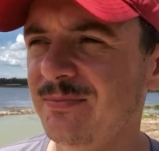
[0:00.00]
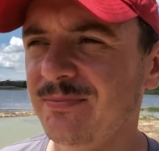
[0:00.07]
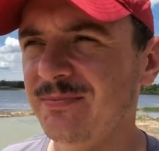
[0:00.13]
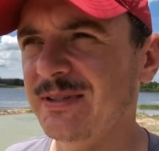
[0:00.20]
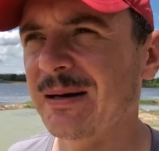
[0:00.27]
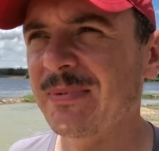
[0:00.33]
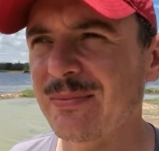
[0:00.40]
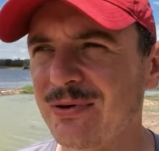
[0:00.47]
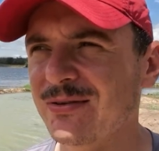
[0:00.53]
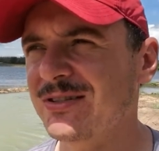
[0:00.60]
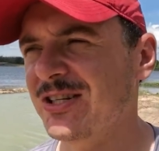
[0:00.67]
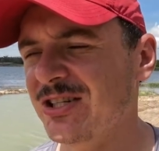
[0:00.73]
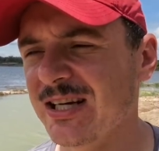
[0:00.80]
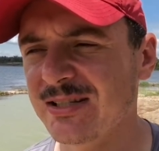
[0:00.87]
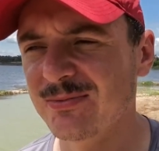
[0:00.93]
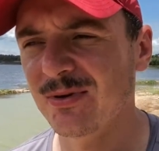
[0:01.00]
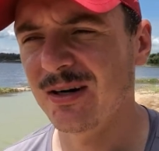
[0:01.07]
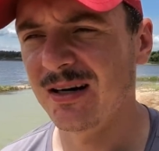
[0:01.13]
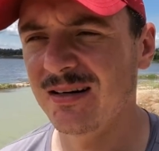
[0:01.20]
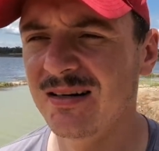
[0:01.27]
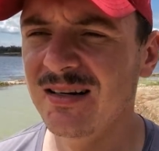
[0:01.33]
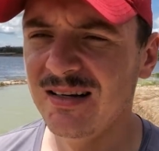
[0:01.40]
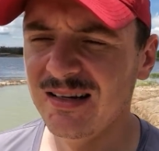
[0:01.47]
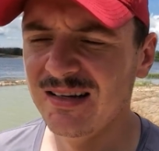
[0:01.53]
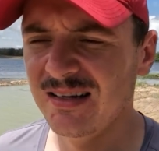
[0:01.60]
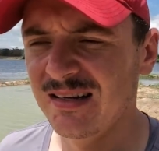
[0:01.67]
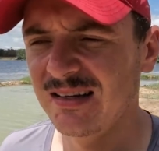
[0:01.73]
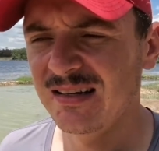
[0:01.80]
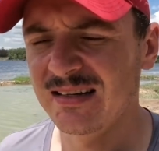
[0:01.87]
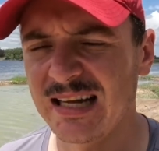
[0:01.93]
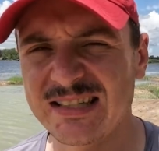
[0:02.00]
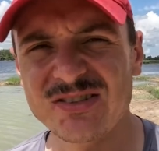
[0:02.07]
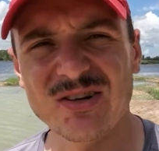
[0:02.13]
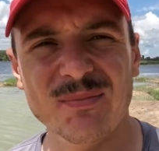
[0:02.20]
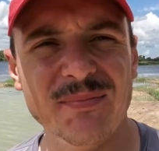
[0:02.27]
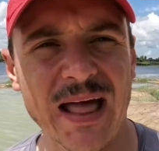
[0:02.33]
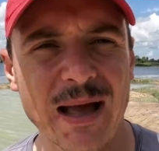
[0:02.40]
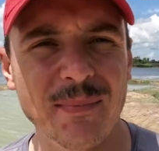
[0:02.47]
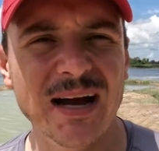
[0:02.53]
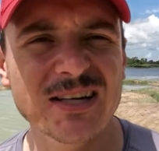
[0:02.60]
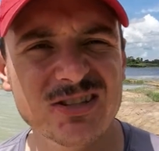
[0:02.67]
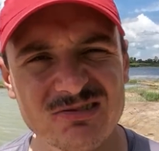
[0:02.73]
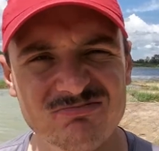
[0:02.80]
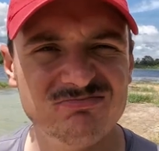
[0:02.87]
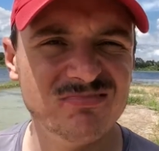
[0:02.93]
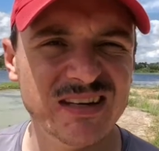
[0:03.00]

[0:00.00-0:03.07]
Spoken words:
some people who suggest, well, that's not that much.